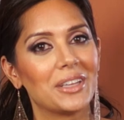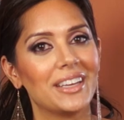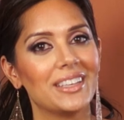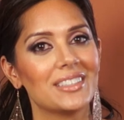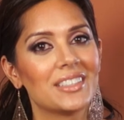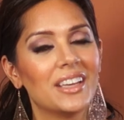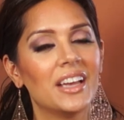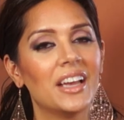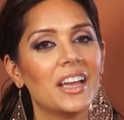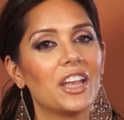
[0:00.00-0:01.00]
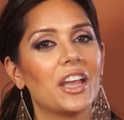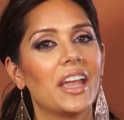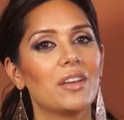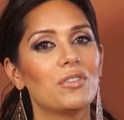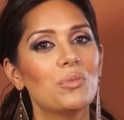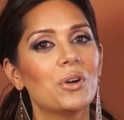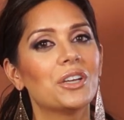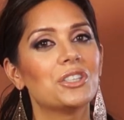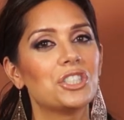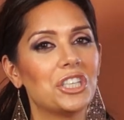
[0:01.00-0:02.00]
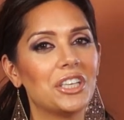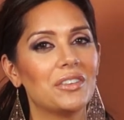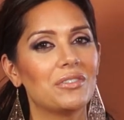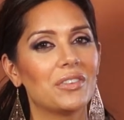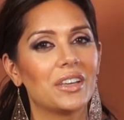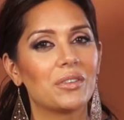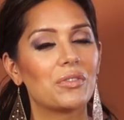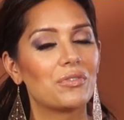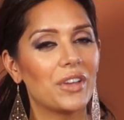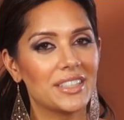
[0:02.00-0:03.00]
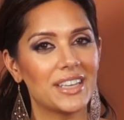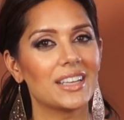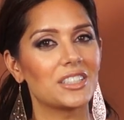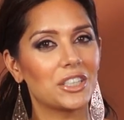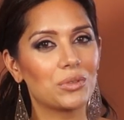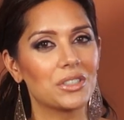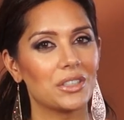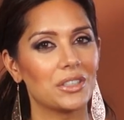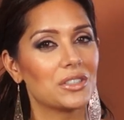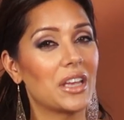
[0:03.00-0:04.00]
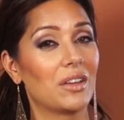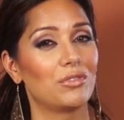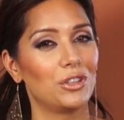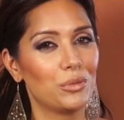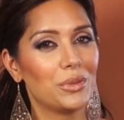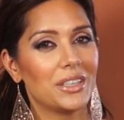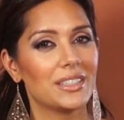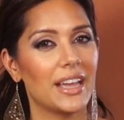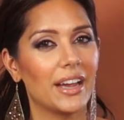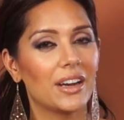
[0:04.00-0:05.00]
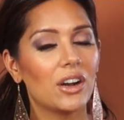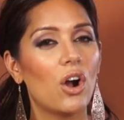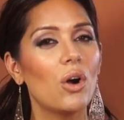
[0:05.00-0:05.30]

ladies. If you want to achieve fantastic results and voluminous hair,